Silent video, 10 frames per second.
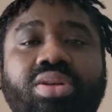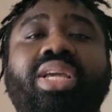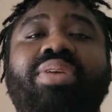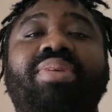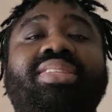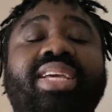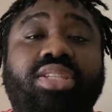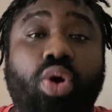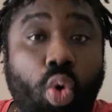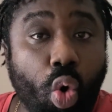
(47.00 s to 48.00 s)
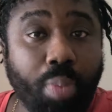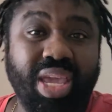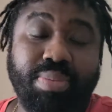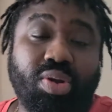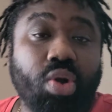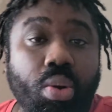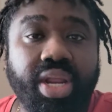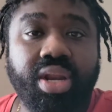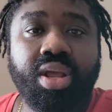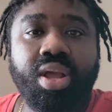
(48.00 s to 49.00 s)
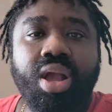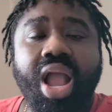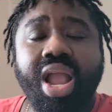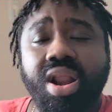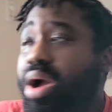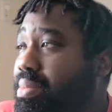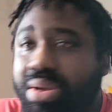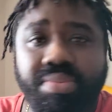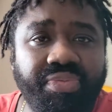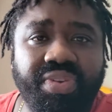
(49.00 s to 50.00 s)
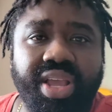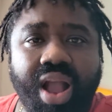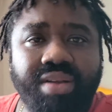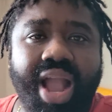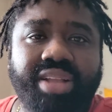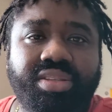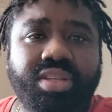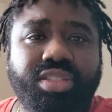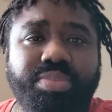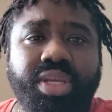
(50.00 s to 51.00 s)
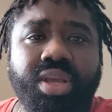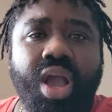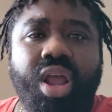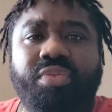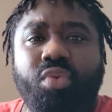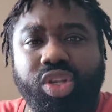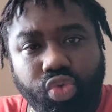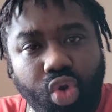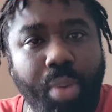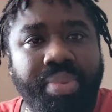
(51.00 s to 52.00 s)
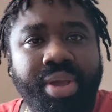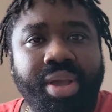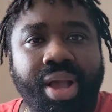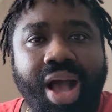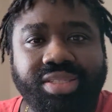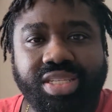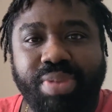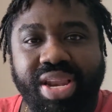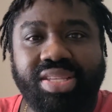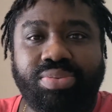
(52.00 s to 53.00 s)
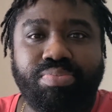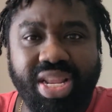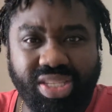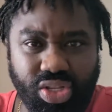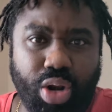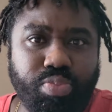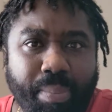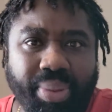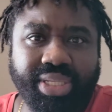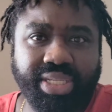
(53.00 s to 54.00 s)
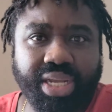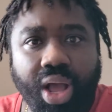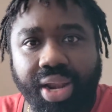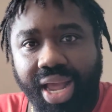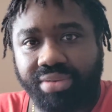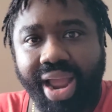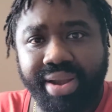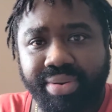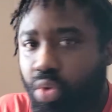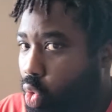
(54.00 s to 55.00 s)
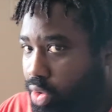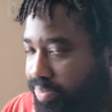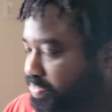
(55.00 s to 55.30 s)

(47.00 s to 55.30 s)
give me a taste of home, keep me grounded, and, make me feel alright, isn't me? And of course, the rum has its medicinal properties and all that, right? Cool.